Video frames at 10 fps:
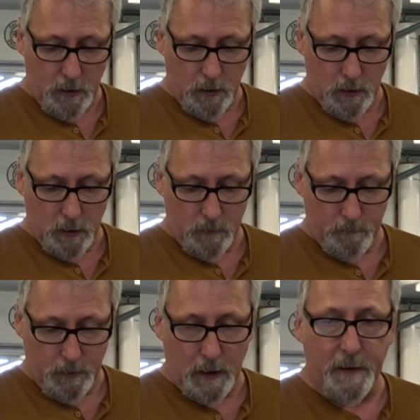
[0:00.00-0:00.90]

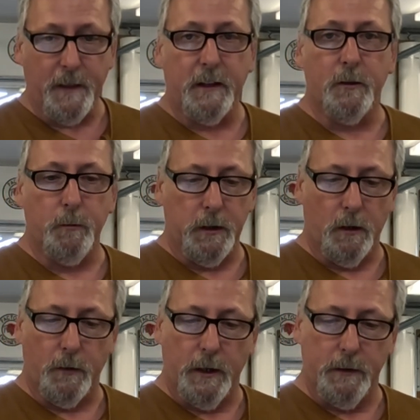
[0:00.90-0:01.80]
I think it'll be
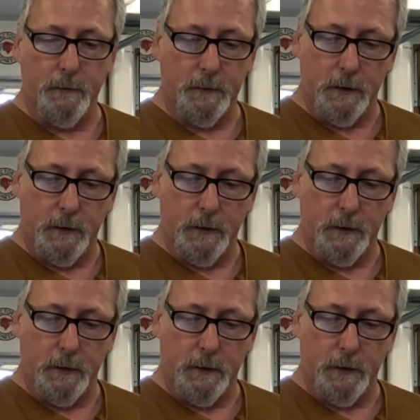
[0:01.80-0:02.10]
all right.